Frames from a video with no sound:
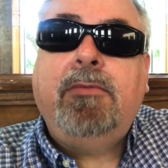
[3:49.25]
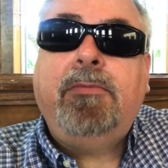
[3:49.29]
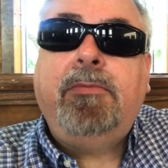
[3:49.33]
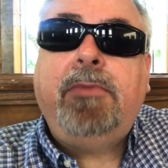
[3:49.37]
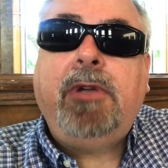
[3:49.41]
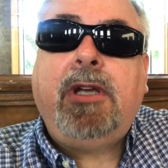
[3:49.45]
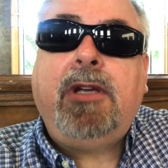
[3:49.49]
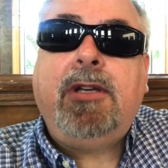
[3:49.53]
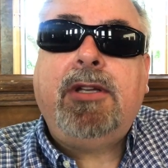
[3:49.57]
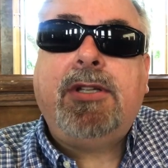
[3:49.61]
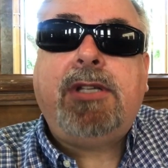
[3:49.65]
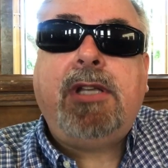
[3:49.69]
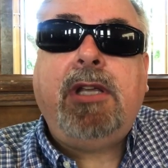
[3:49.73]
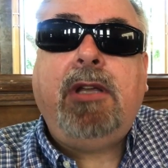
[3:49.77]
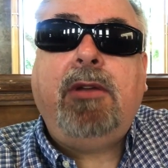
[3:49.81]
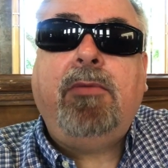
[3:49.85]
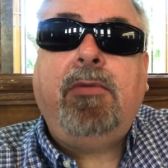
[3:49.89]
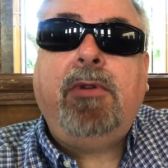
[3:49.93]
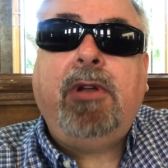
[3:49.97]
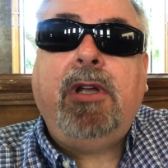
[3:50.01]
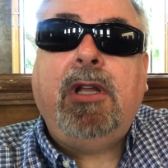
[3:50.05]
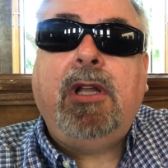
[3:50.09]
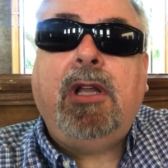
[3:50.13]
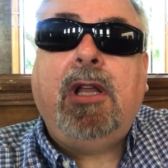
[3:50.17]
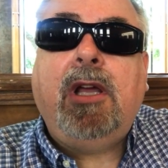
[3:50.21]
because he
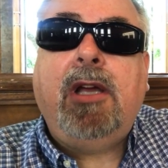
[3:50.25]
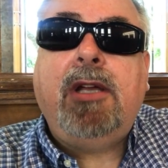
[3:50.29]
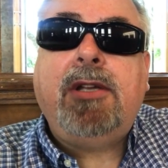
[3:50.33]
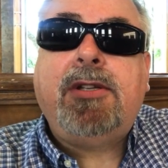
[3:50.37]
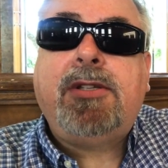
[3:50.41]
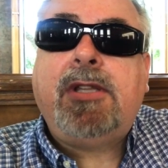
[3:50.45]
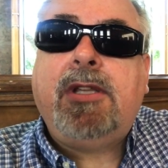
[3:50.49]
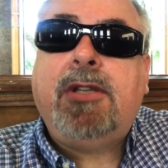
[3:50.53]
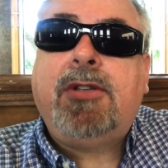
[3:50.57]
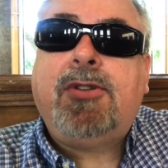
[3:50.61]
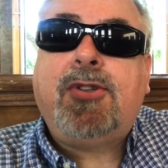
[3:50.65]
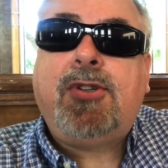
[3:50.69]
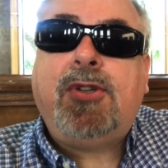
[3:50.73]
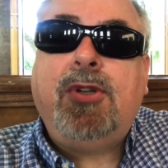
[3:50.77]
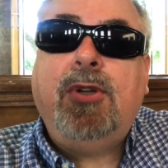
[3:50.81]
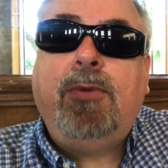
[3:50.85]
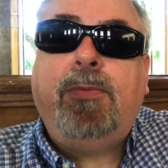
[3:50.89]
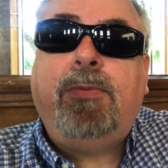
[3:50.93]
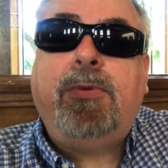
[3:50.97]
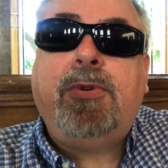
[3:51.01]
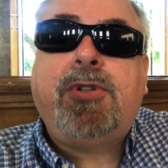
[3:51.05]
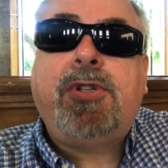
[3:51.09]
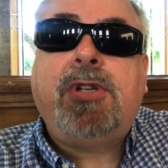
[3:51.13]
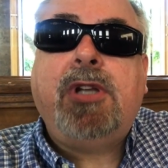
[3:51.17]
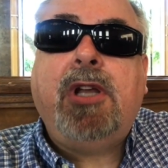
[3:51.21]
realized that
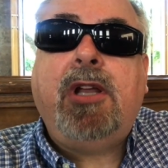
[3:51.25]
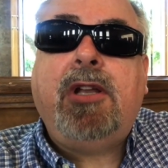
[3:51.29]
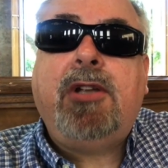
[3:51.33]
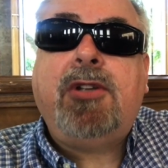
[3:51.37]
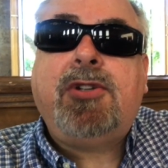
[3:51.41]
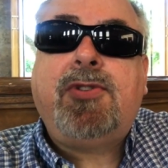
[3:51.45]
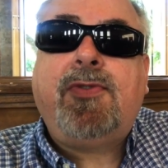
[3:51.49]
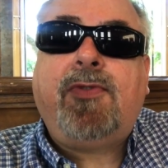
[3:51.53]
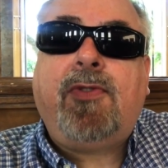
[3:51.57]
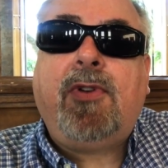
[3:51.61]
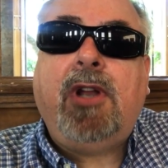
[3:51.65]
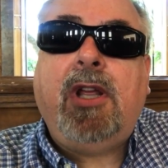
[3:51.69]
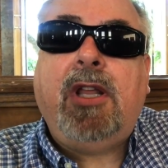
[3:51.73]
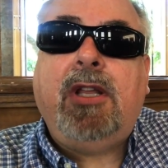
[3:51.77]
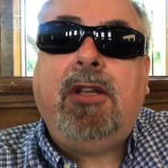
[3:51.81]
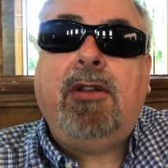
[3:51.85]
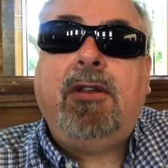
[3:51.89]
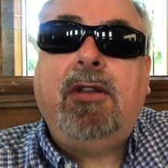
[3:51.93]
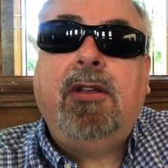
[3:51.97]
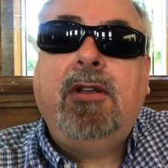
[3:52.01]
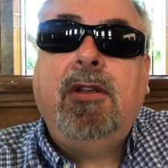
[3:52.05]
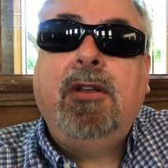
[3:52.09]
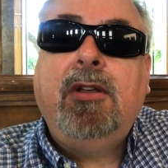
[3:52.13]
Snoop was not his friend.